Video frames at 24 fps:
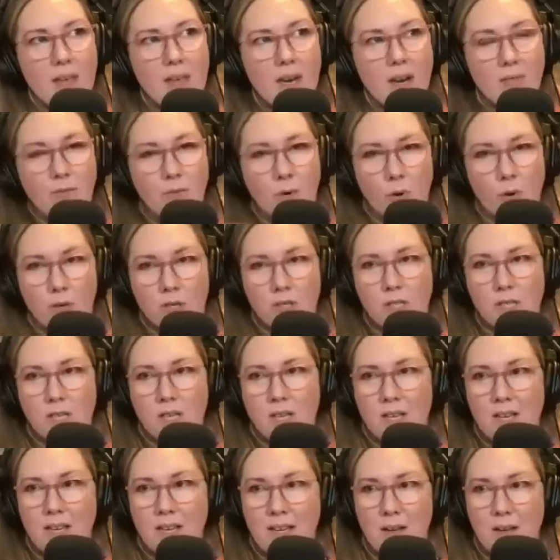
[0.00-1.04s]
of course
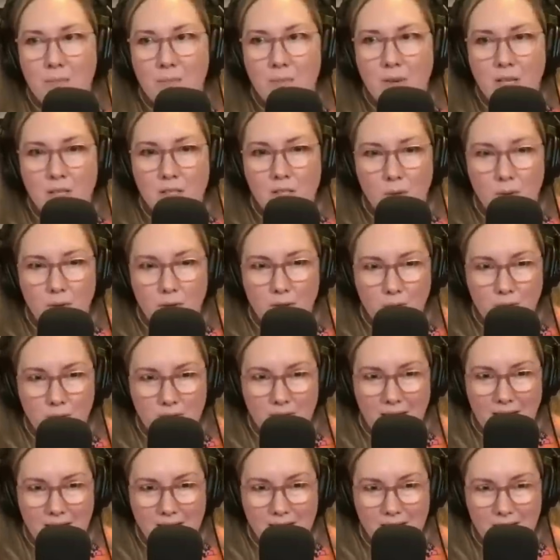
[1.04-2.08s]
him being so
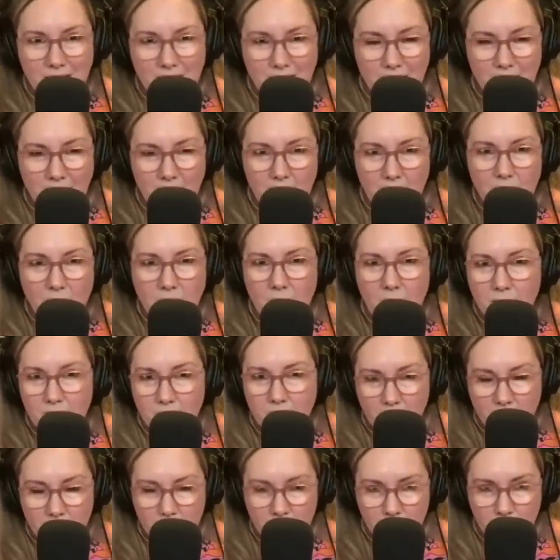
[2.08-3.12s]
enthusiastic and like
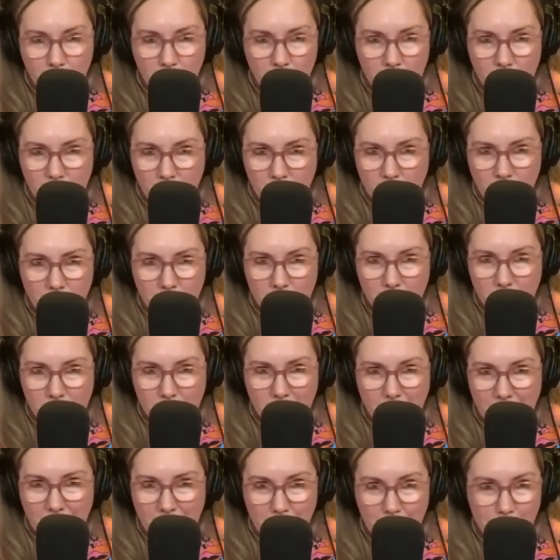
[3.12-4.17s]
loving smoke signals
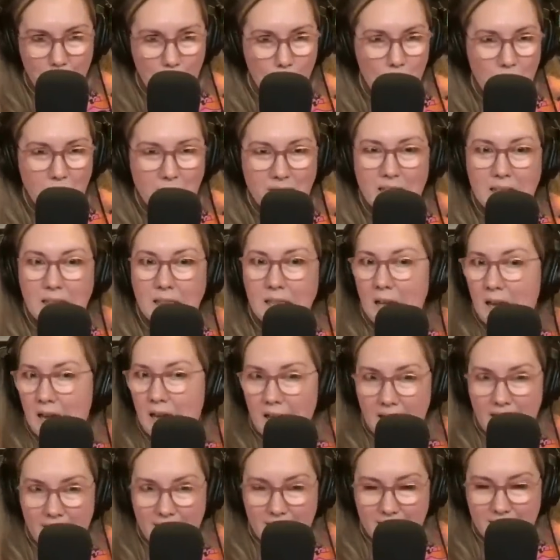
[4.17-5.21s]
and like knowing the
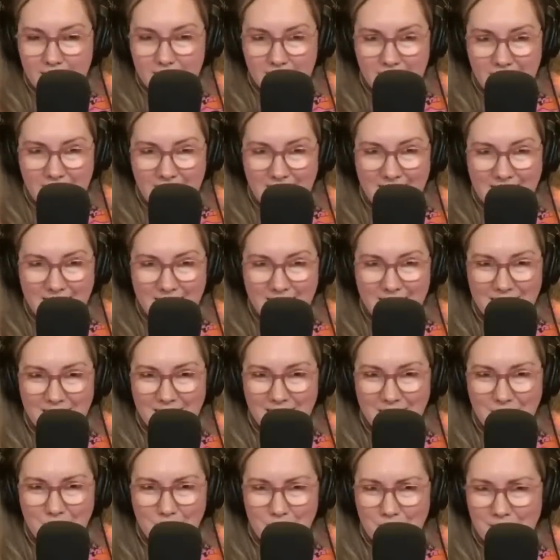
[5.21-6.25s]
lines, and
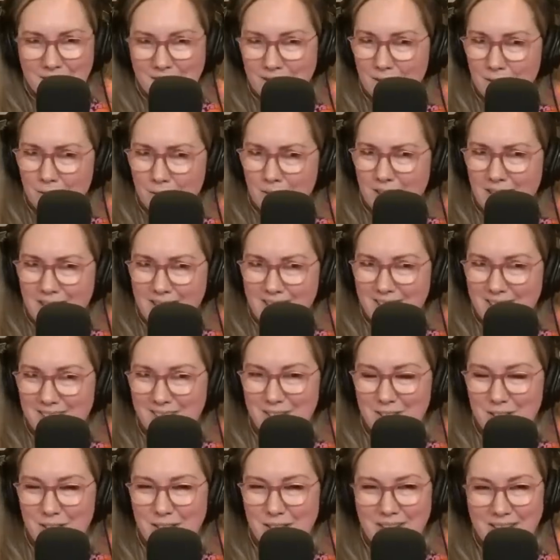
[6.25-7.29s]
then Cody's like, okay,
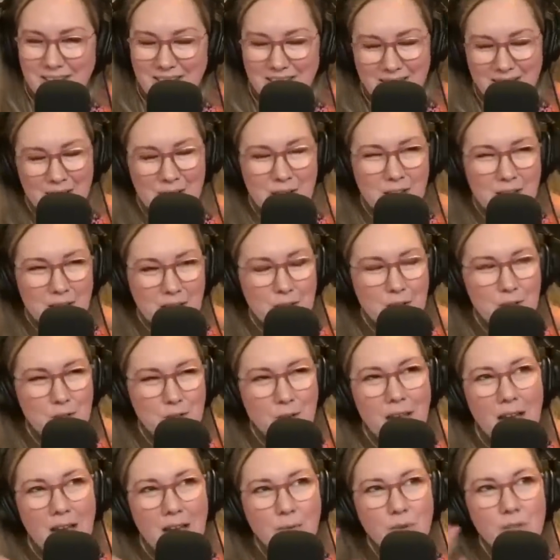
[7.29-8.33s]
this is, and like, so
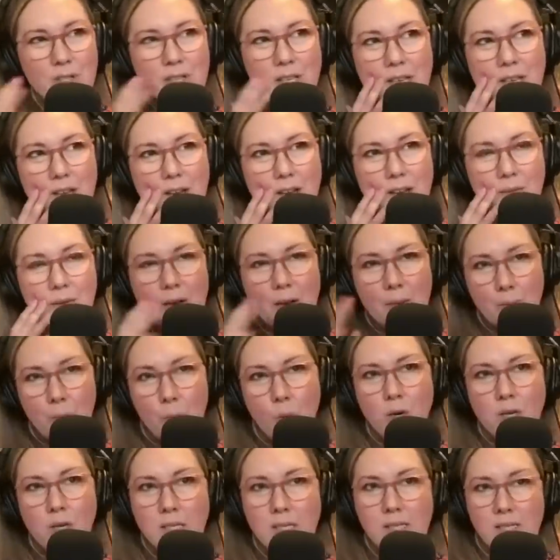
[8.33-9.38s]
yeah, it was like an
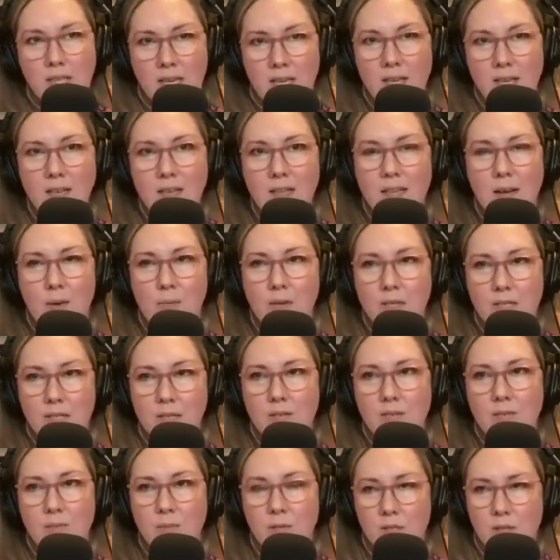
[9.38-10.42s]
important scene that we
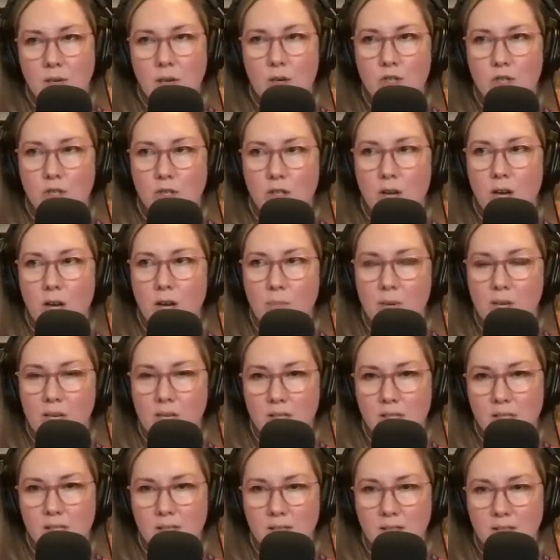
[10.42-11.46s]
did massage a lot,
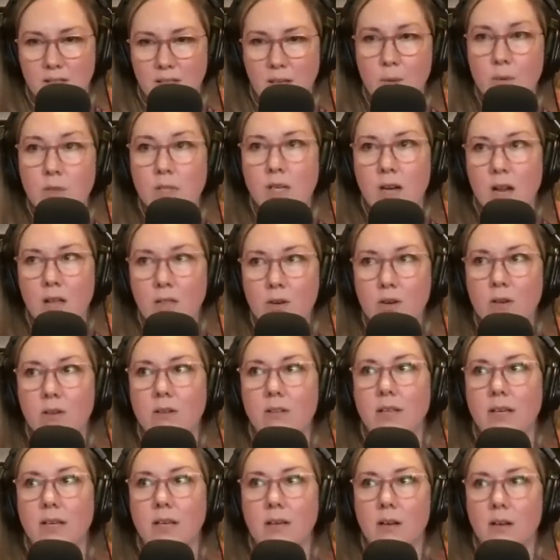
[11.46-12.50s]
because there was another
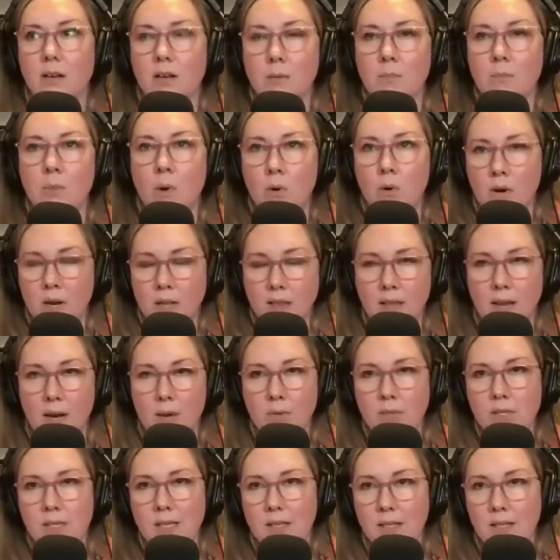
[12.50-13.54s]
like component that
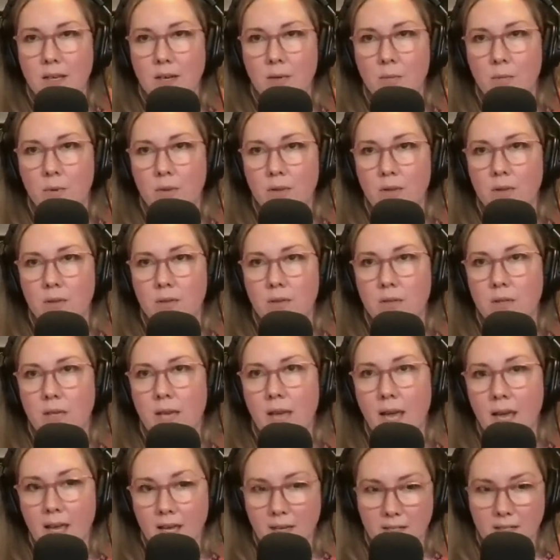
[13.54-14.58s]
was in there with
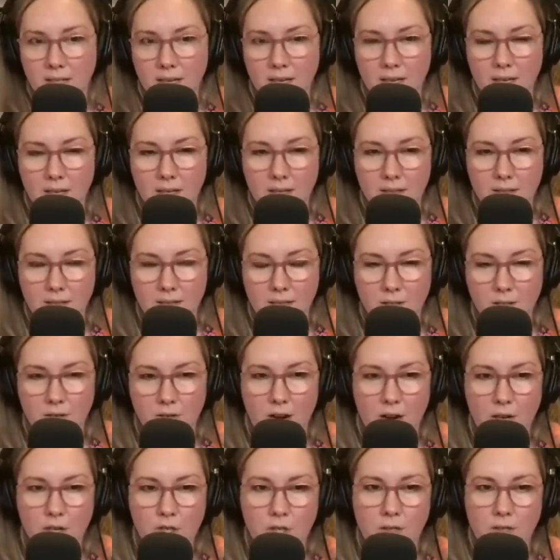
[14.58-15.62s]
Kate and an
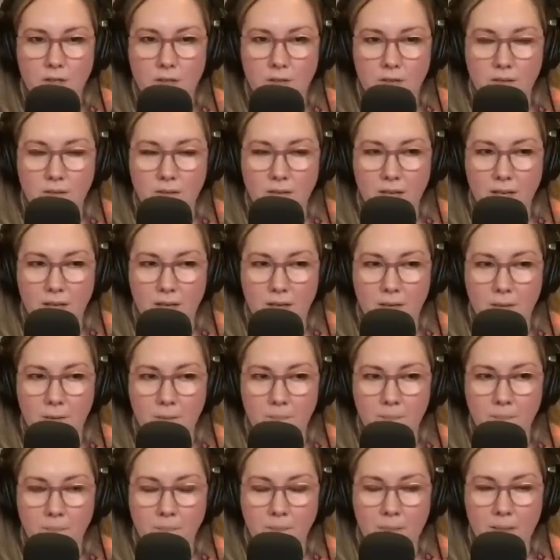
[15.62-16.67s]
interaction, like a
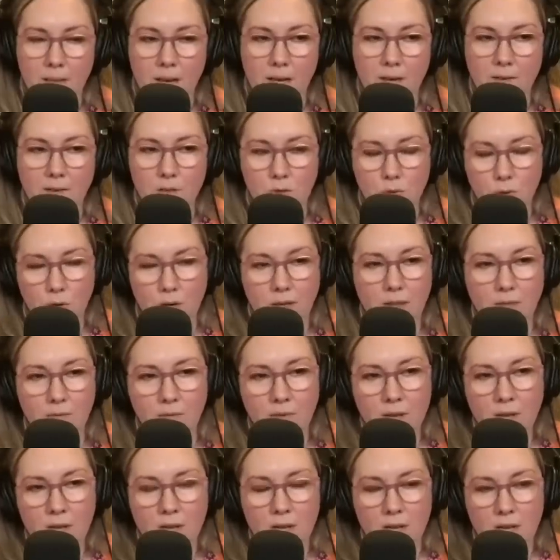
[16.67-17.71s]
kind of story of
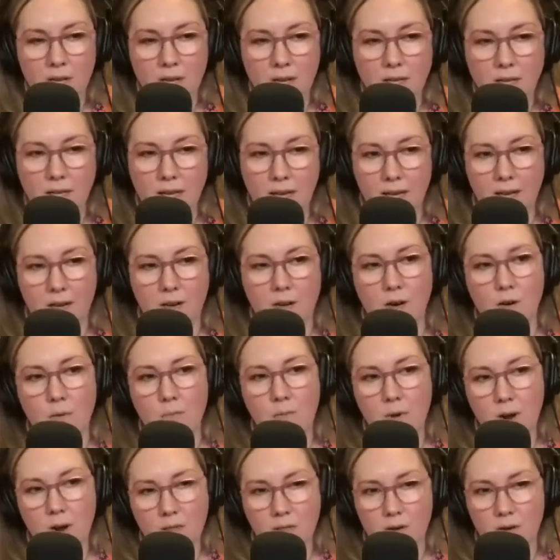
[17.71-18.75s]
Kate and her
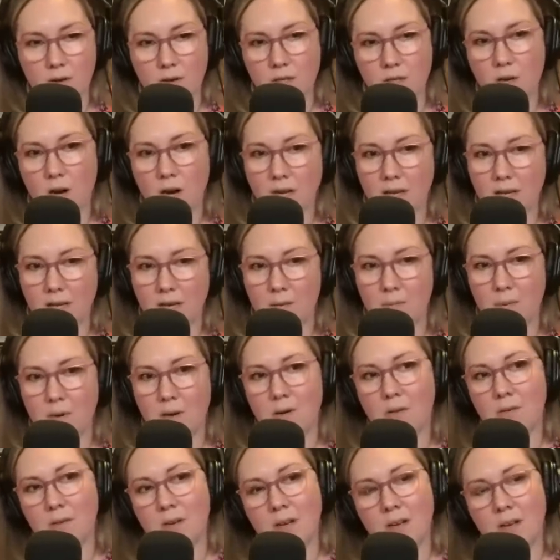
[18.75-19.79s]
brother talking
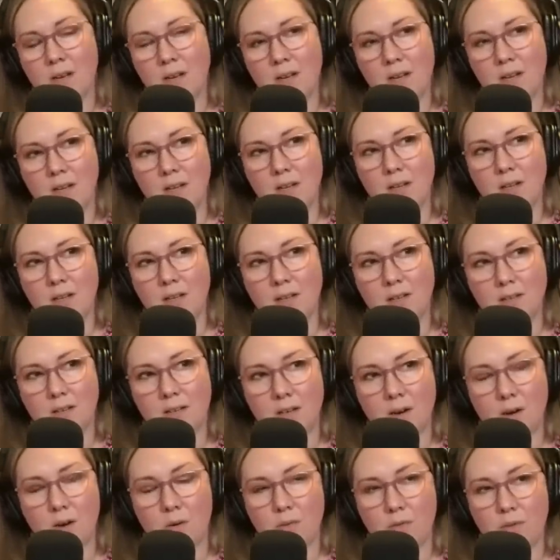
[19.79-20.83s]
about,
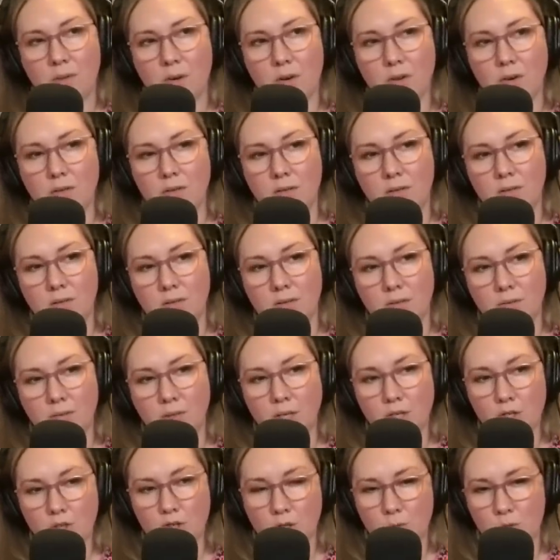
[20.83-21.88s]
you know, the
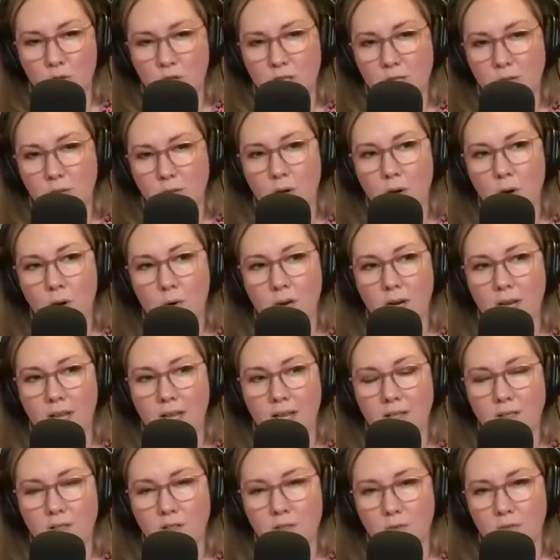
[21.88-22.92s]
relationship she has with
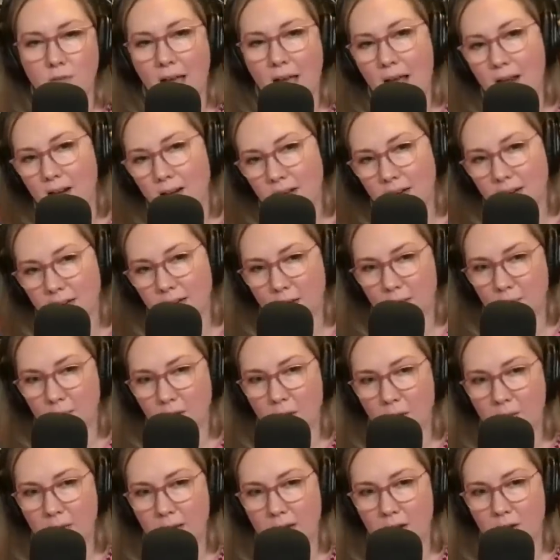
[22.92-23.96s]
Cody. And so that ended up
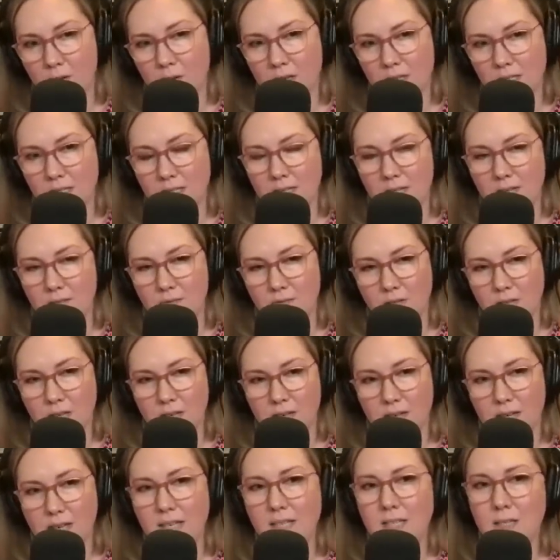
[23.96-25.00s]
coming out because it didn't
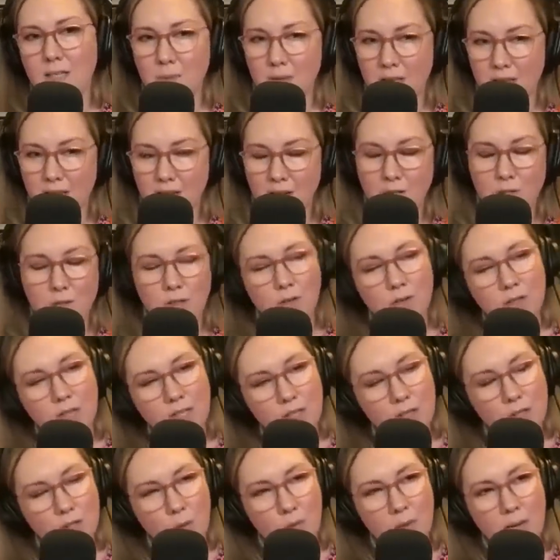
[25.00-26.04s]
really need to be there. So there's
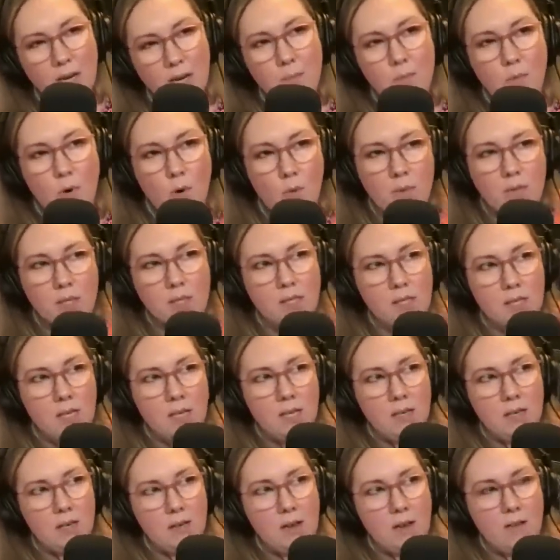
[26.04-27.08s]
like so many moments
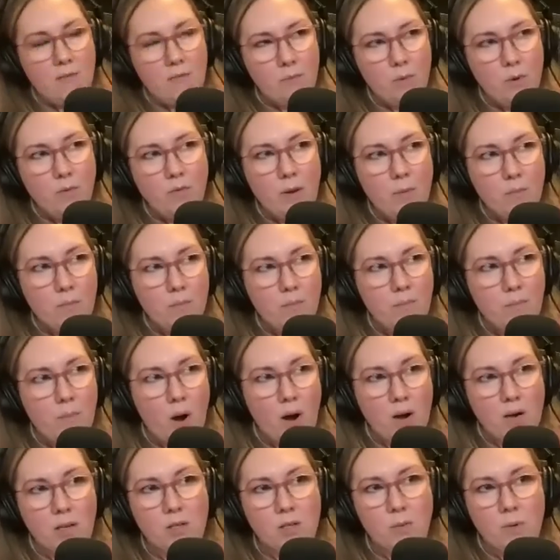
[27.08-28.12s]
of moving
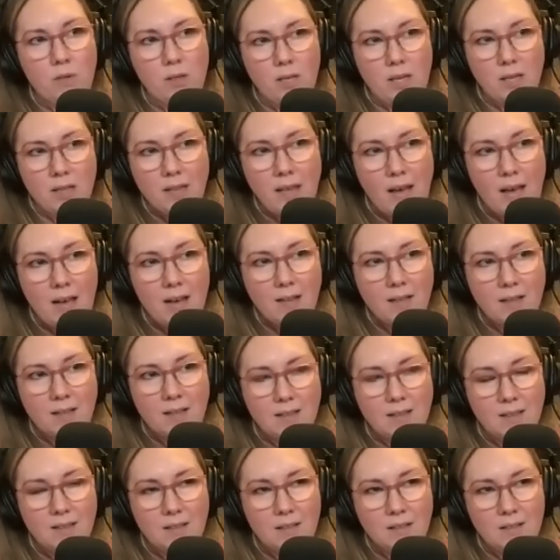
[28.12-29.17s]
parts within that
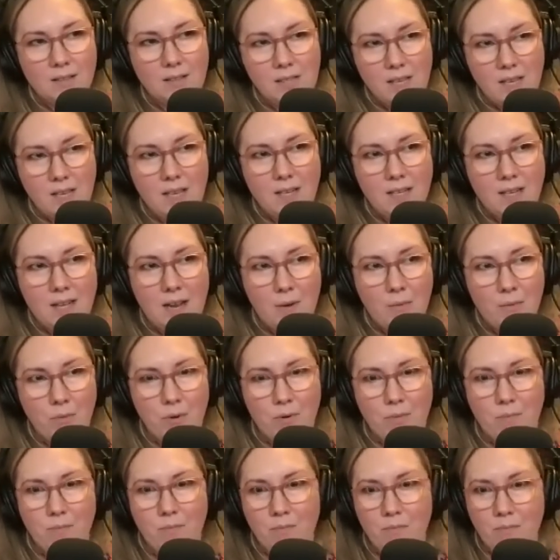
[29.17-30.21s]
scene that
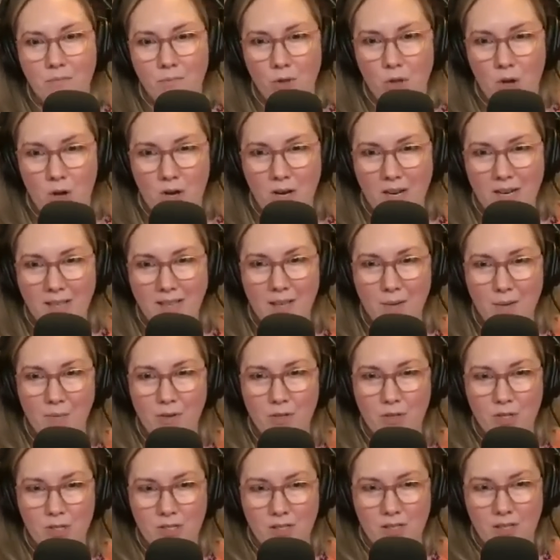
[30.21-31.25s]
were long, and then
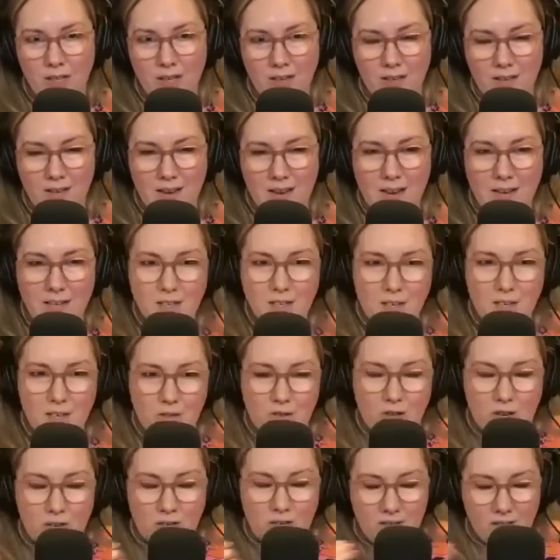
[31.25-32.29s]
we just like had to
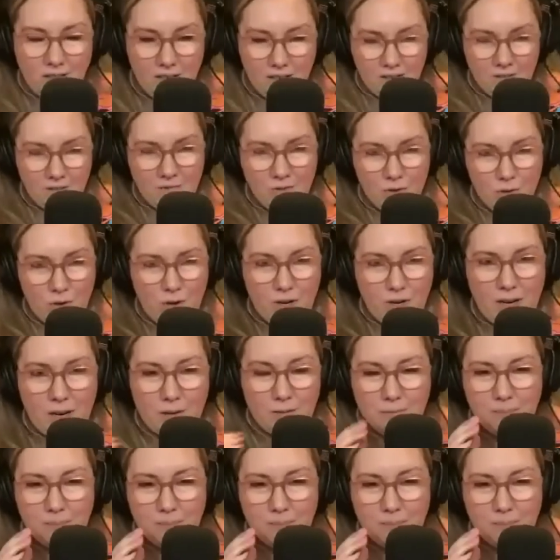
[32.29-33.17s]
contract, like shorten it up.